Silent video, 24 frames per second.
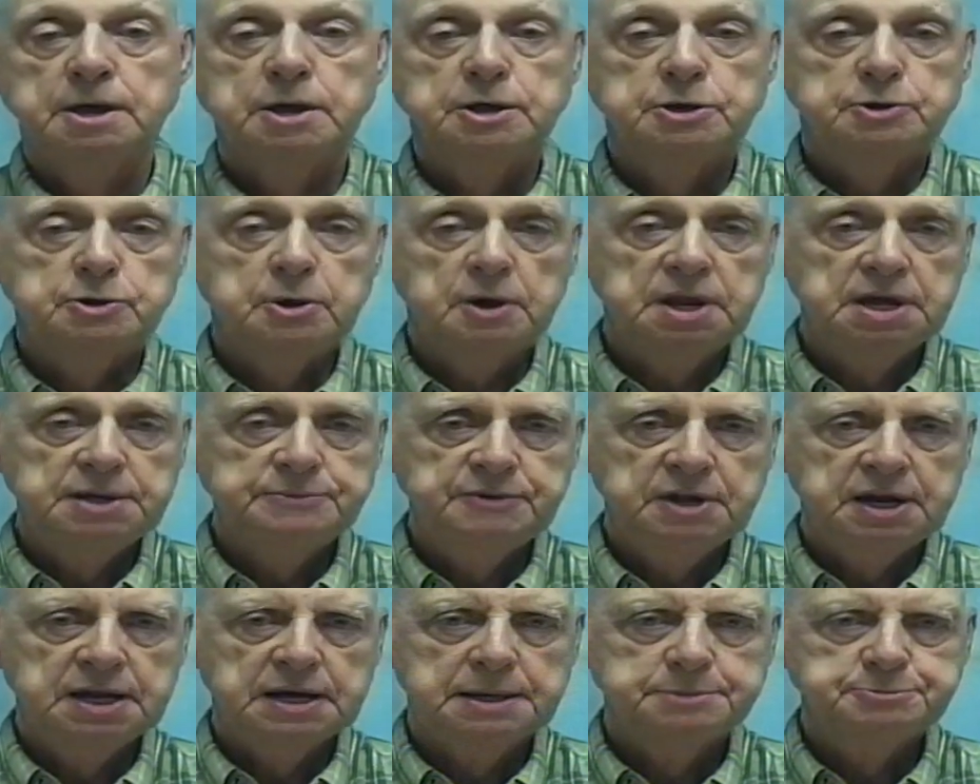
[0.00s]
Good
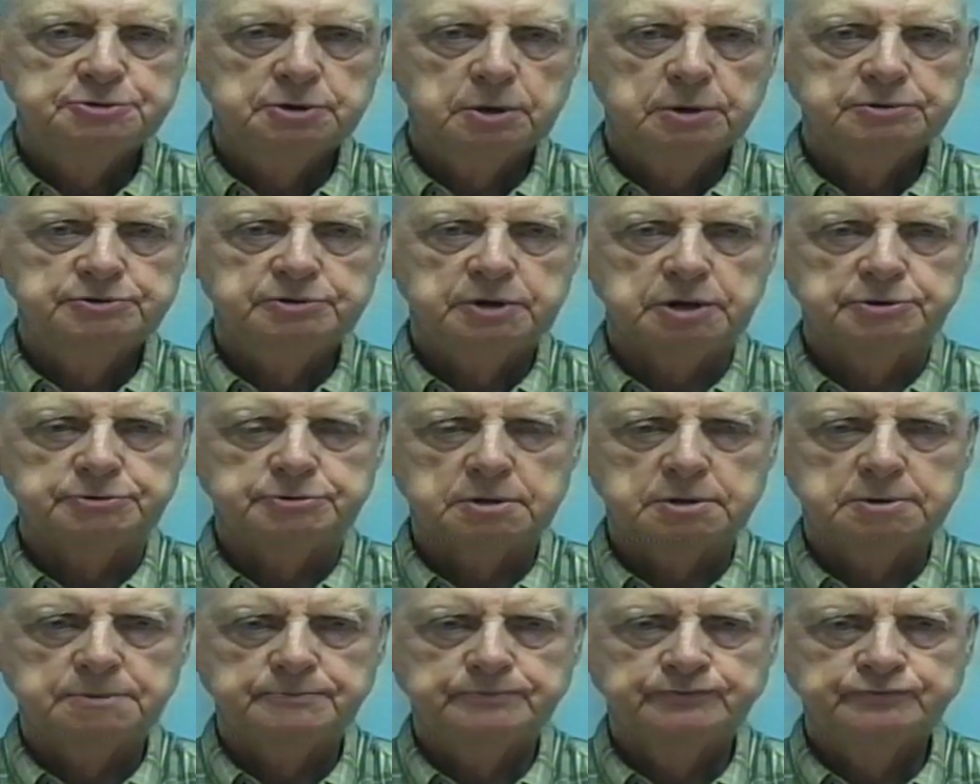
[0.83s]
evening, I'm Joe
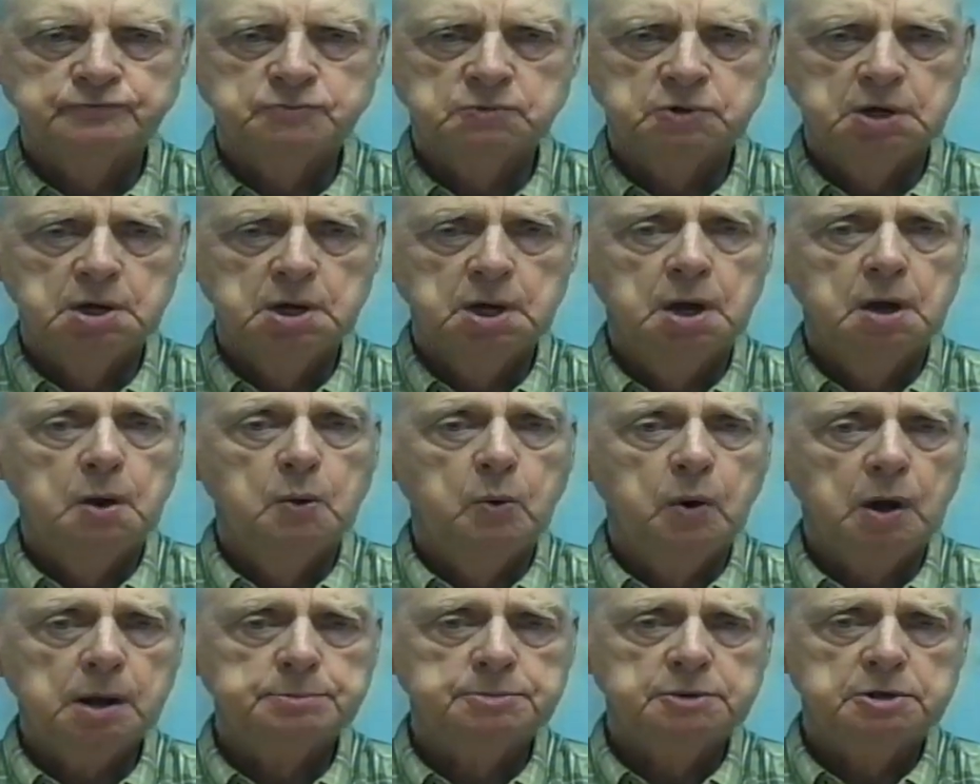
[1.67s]
Ginger.
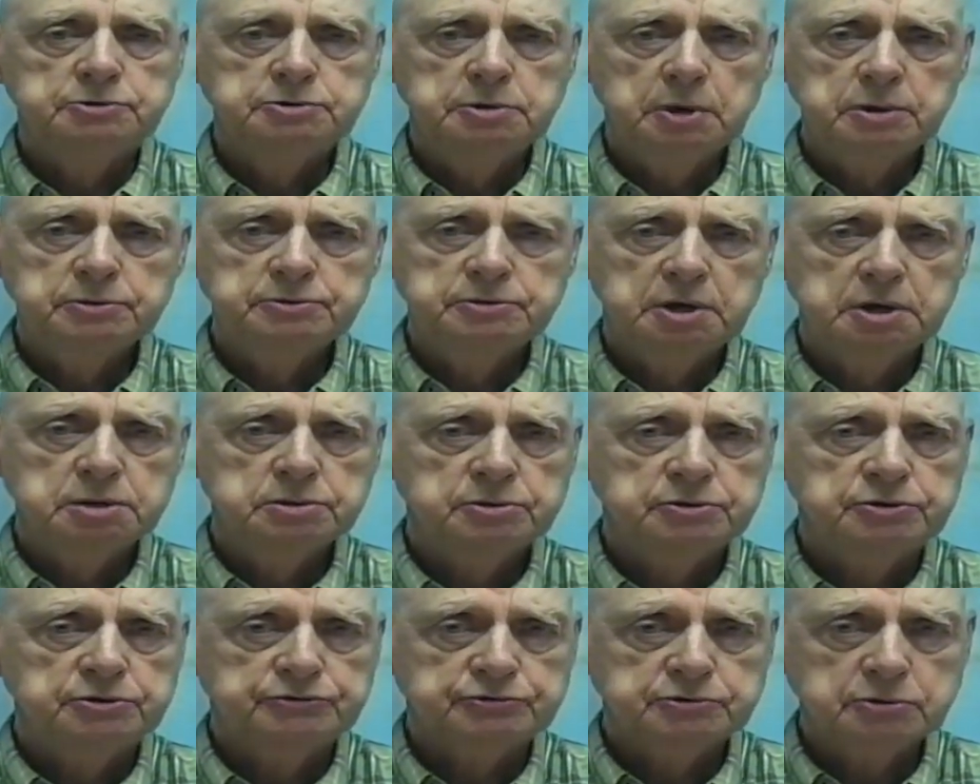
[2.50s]
Welcome to Joe
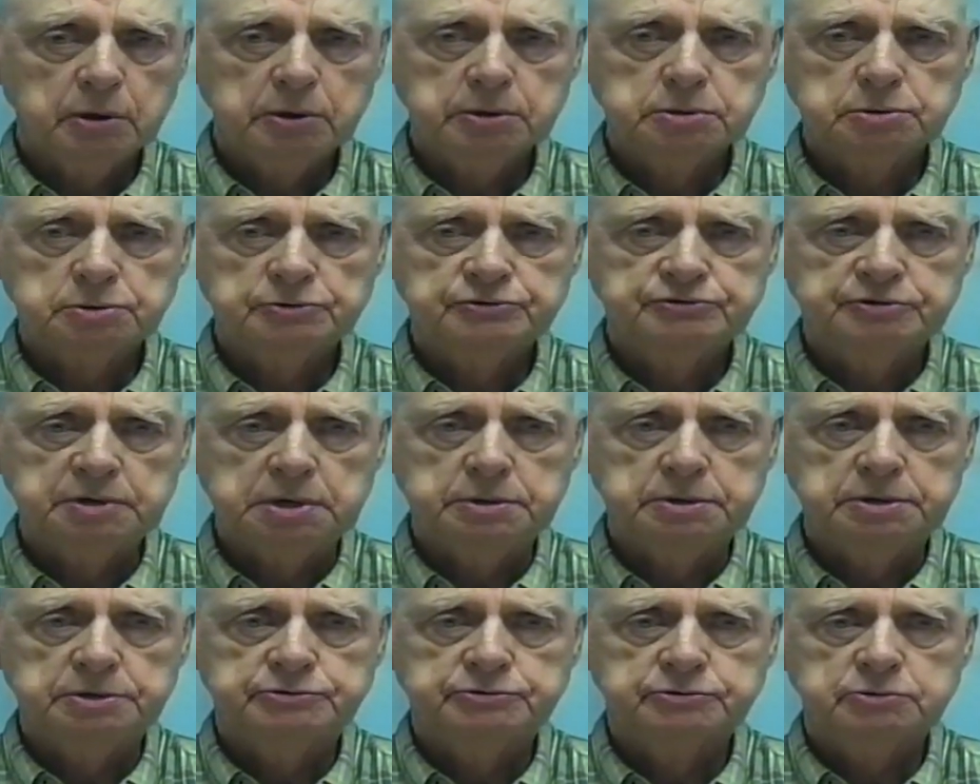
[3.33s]
Ginger's historical
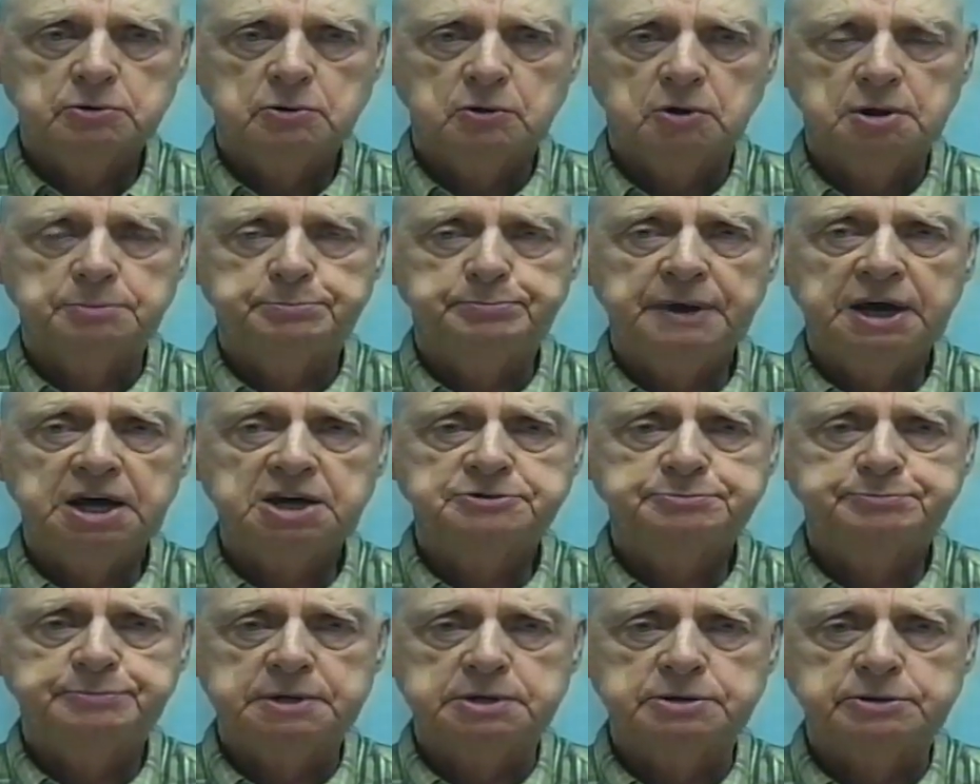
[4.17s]
series on
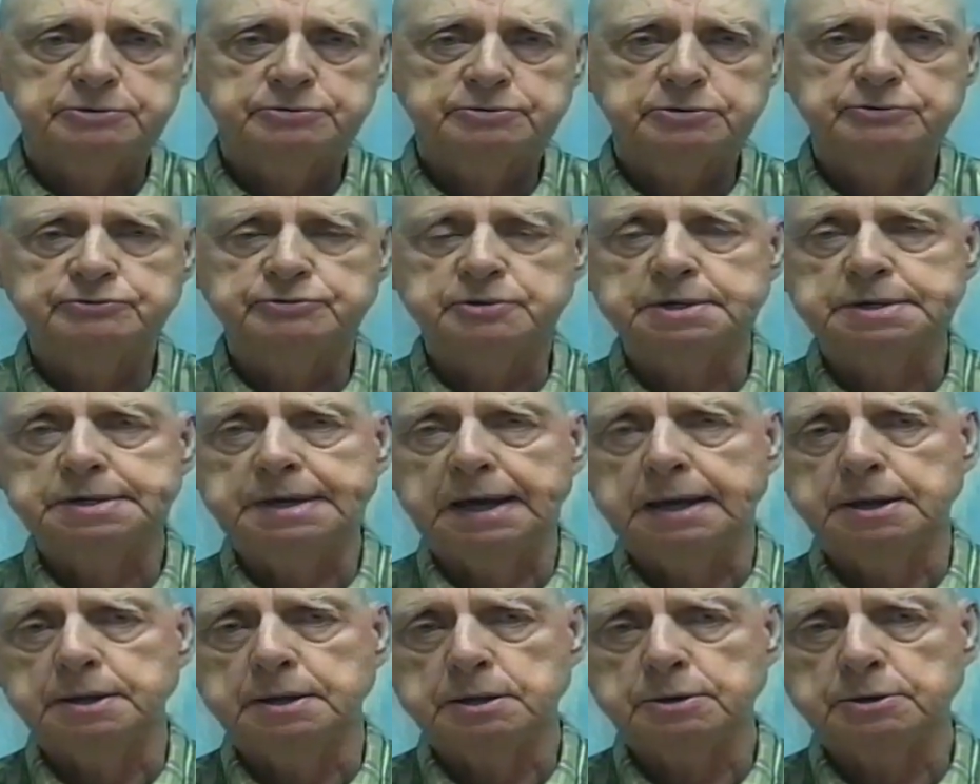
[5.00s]
past businesses in
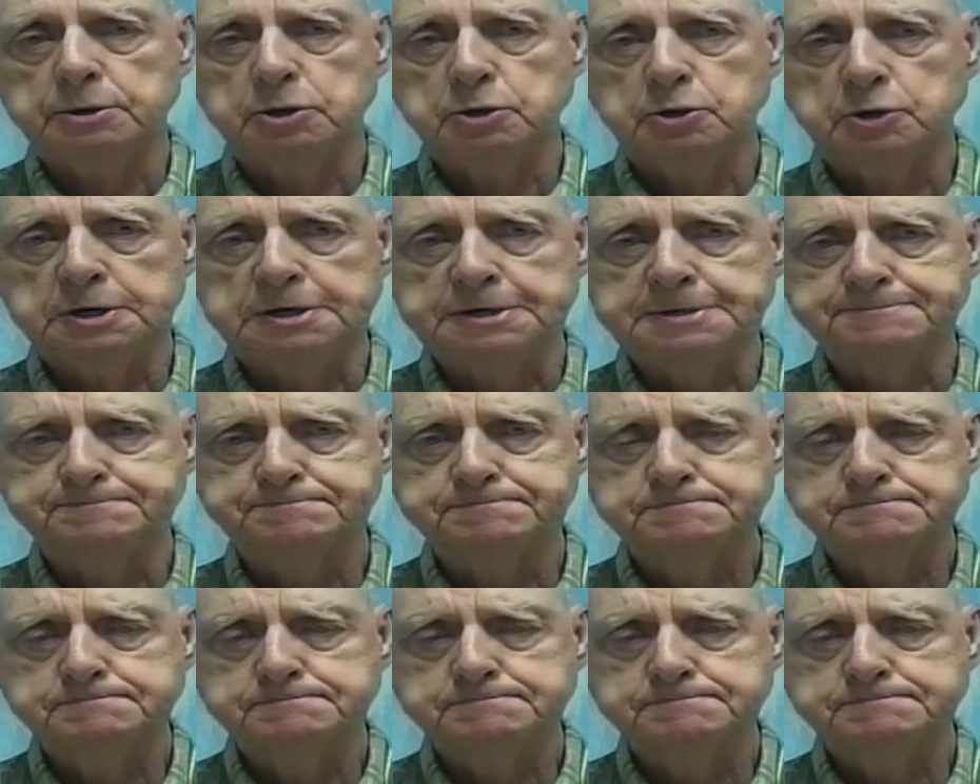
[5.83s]
Canton, Illinois.